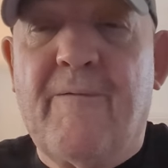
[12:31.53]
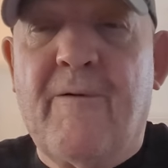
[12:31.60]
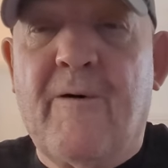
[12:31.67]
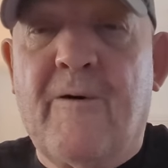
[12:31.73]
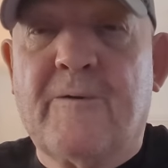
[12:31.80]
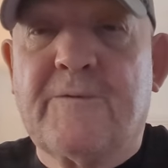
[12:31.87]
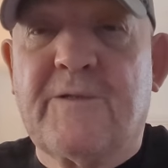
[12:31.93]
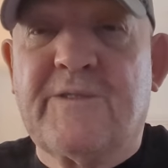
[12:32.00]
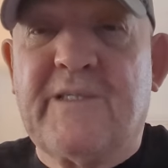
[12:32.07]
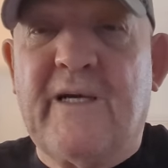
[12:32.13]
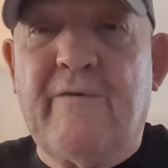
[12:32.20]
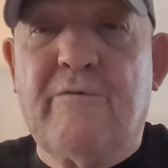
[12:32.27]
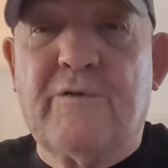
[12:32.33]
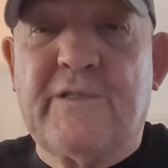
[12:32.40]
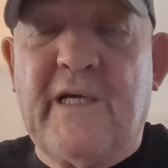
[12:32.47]
uh, to see
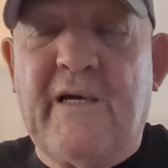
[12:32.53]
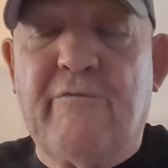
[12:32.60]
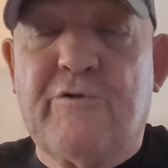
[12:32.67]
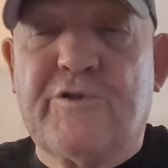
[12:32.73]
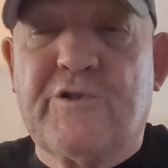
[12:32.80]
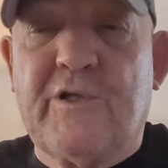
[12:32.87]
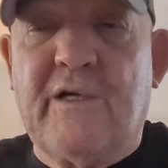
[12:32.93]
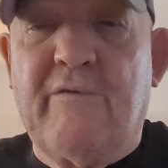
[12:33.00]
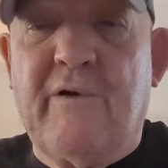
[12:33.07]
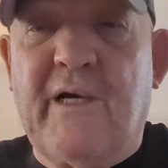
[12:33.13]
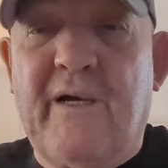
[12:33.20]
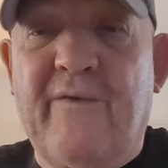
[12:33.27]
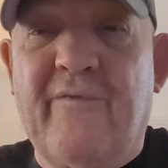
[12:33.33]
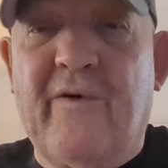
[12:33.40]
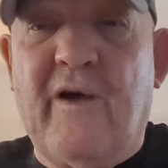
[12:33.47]
if he was, he was,
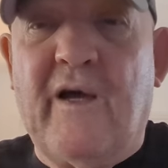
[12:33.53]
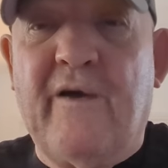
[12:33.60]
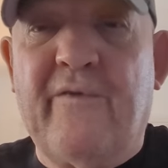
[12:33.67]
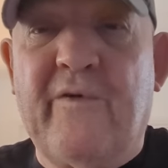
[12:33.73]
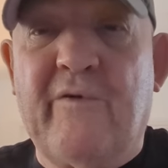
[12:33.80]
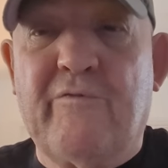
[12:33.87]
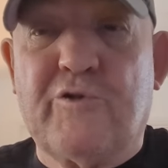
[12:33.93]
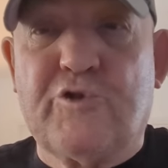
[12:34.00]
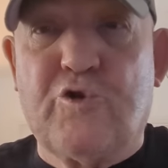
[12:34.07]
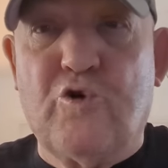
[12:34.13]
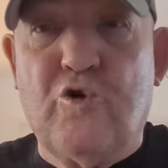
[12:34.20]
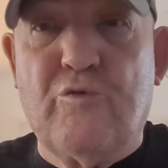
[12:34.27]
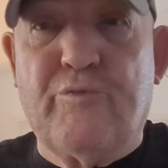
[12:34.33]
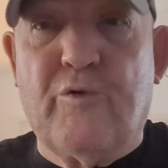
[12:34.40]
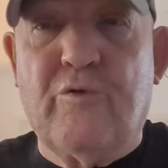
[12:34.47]
he he was
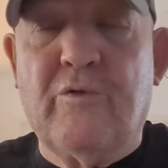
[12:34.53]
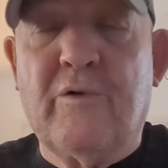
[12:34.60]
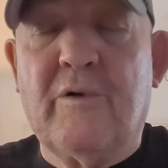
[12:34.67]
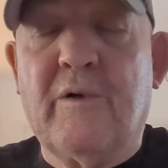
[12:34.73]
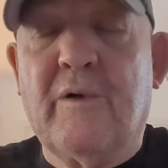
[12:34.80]
suitable.